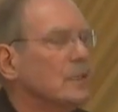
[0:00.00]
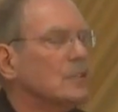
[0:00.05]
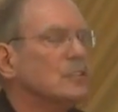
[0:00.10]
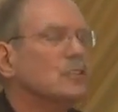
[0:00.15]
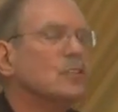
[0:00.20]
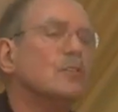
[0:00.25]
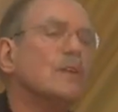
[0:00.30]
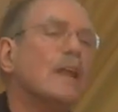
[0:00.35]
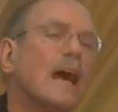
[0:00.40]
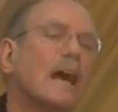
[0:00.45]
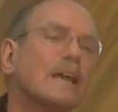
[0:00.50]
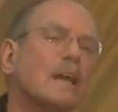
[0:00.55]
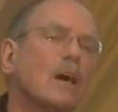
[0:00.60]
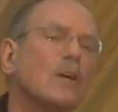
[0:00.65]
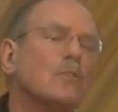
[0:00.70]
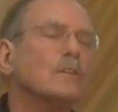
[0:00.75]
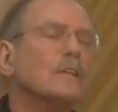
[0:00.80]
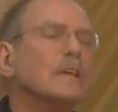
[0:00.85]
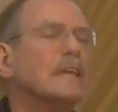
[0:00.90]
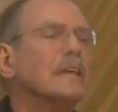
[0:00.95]
So, not
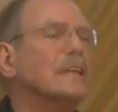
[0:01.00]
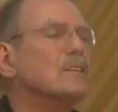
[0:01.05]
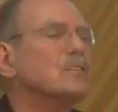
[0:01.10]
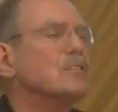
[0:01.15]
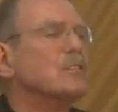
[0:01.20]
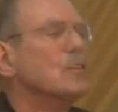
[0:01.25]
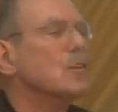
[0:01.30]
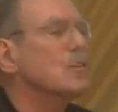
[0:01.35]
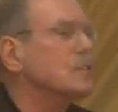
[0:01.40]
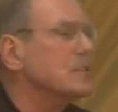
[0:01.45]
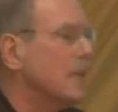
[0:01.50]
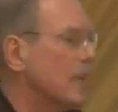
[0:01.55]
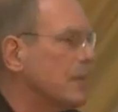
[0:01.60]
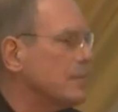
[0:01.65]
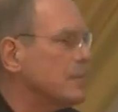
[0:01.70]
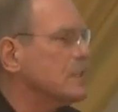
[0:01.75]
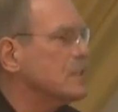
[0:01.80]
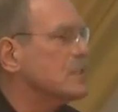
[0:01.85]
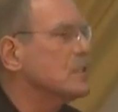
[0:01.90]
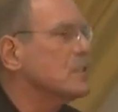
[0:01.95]
only is there no
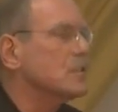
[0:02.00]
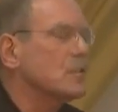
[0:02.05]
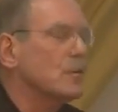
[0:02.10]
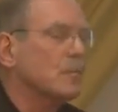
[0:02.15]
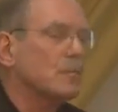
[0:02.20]
time, distance,